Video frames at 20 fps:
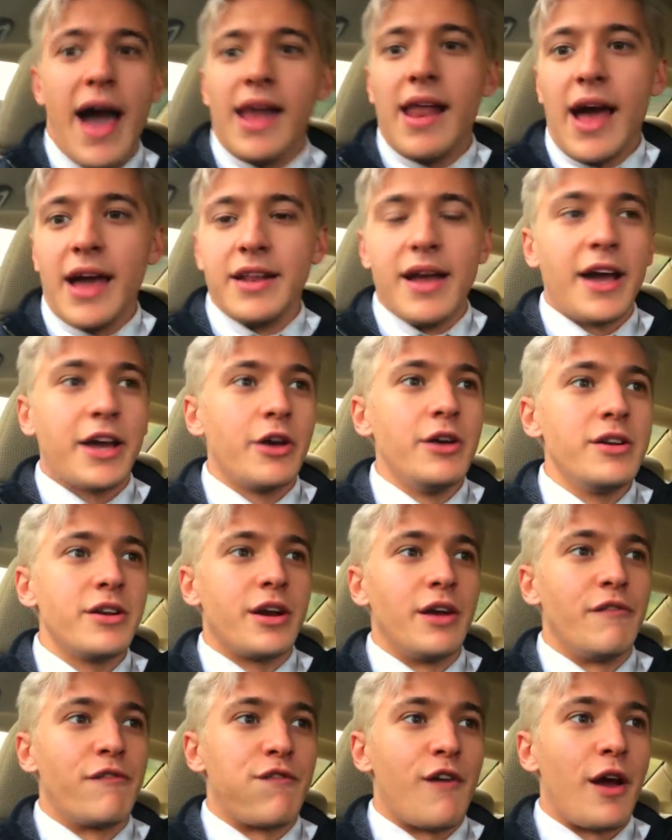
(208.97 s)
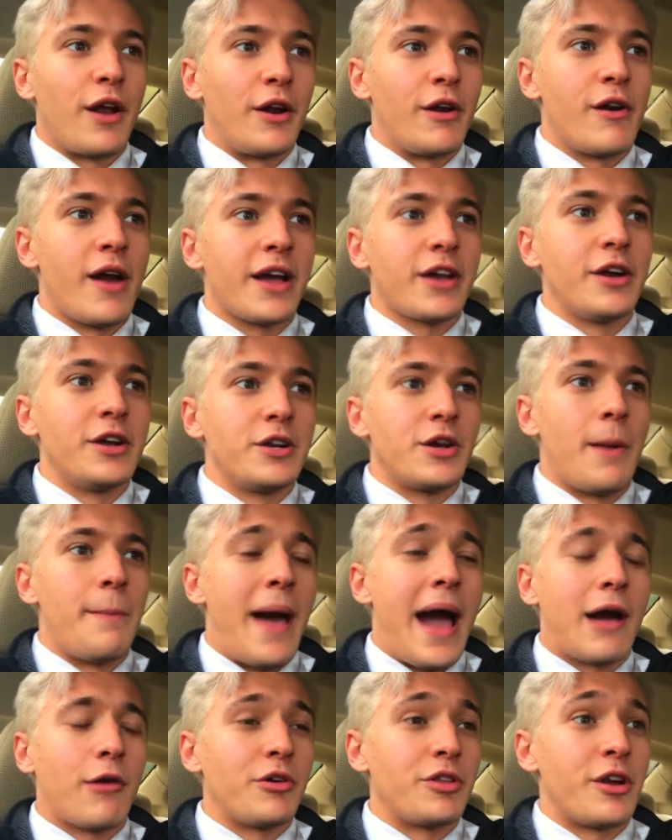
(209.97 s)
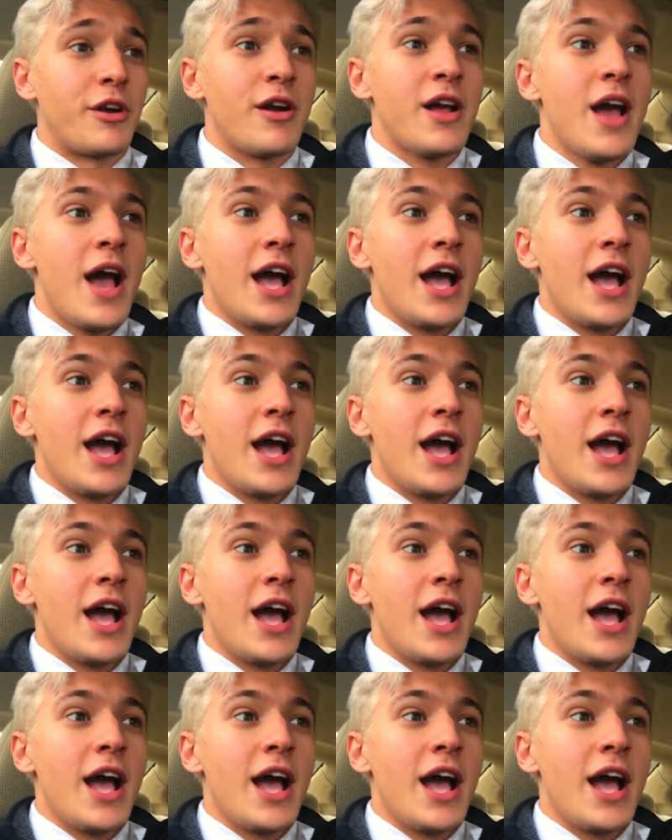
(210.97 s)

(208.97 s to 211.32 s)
I couldn't confront her, I couldn't go back with her.